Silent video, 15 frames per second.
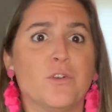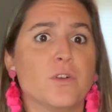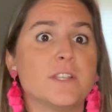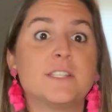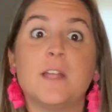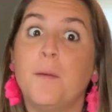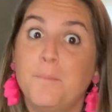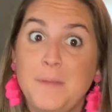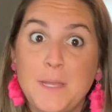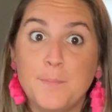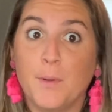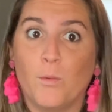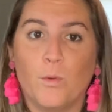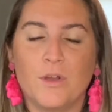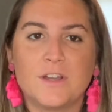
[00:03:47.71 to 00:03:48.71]
or some
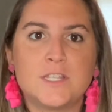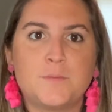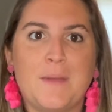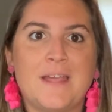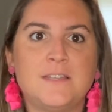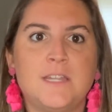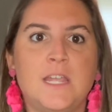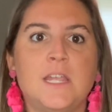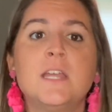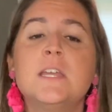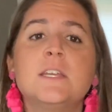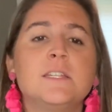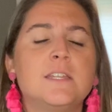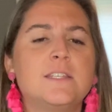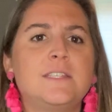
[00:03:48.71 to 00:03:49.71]
people were expecting
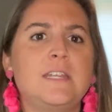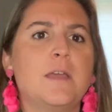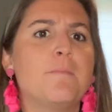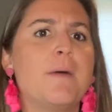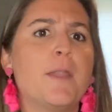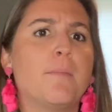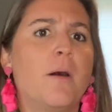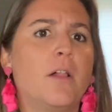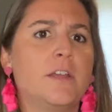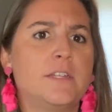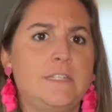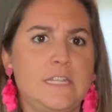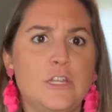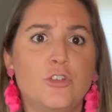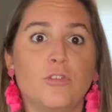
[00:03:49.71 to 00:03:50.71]
to see a
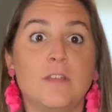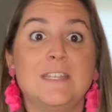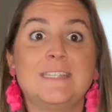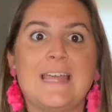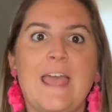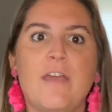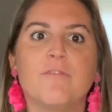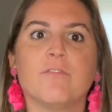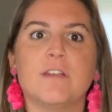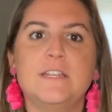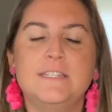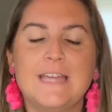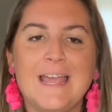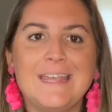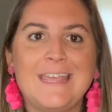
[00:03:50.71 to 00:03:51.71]
metabolic decrease every
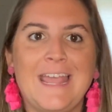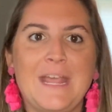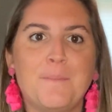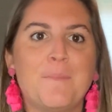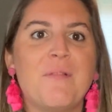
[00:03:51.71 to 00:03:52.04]
decade,